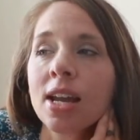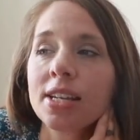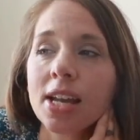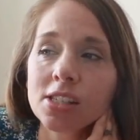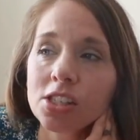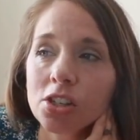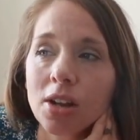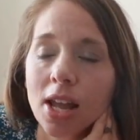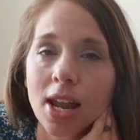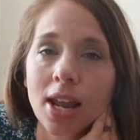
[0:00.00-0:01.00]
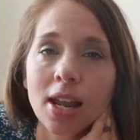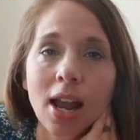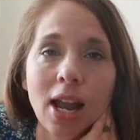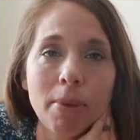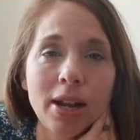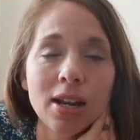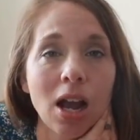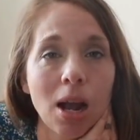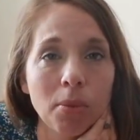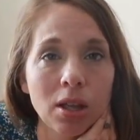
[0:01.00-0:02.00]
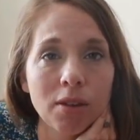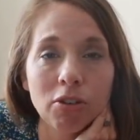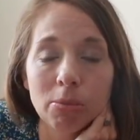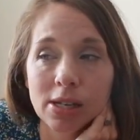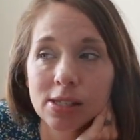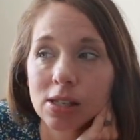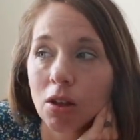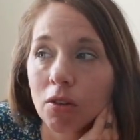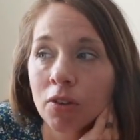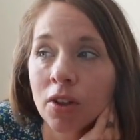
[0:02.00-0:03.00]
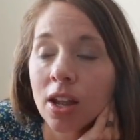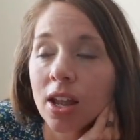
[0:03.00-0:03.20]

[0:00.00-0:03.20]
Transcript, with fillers: Yesterday, I made an omelet for myself